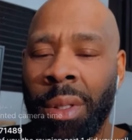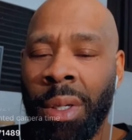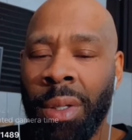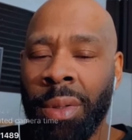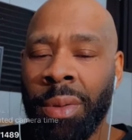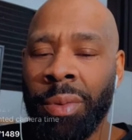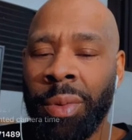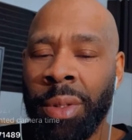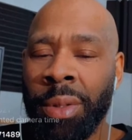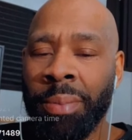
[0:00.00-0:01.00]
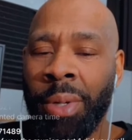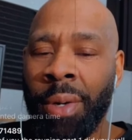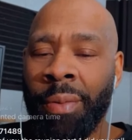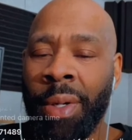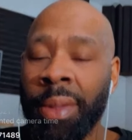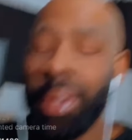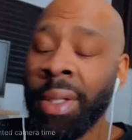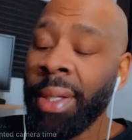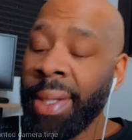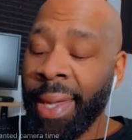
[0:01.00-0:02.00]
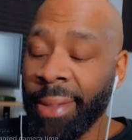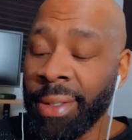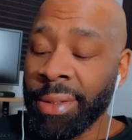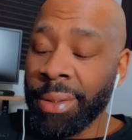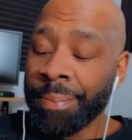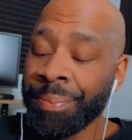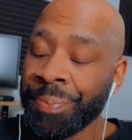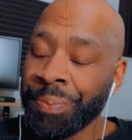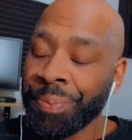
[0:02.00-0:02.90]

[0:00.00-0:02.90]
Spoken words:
Oh, reunion part one. Hey, listen.